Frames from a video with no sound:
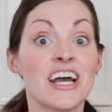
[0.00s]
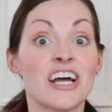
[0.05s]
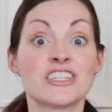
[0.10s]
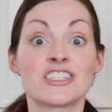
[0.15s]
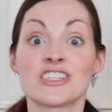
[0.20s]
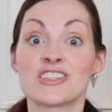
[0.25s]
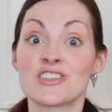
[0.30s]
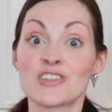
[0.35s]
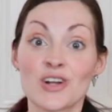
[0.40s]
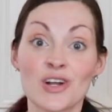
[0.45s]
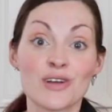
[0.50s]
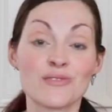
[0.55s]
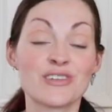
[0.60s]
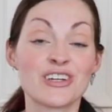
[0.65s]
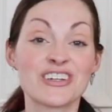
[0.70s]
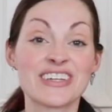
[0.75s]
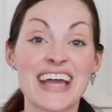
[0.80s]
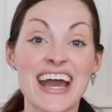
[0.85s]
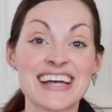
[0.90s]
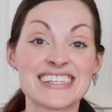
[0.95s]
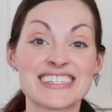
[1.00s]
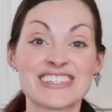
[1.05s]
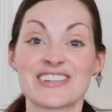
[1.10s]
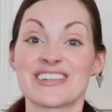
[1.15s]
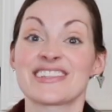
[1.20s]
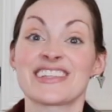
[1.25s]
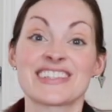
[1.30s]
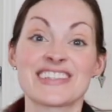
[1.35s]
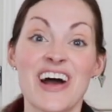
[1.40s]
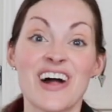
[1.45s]
to serve your guests
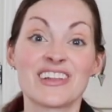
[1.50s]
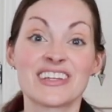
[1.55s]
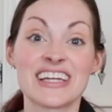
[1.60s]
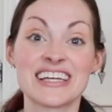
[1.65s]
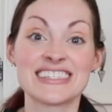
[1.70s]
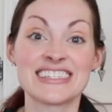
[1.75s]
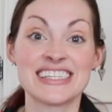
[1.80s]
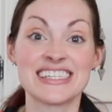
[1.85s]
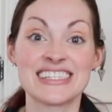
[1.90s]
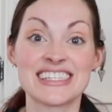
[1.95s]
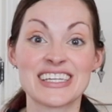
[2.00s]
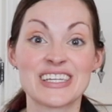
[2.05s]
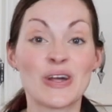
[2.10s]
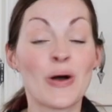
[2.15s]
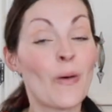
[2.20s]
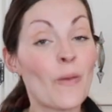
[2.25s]
during this holiday season,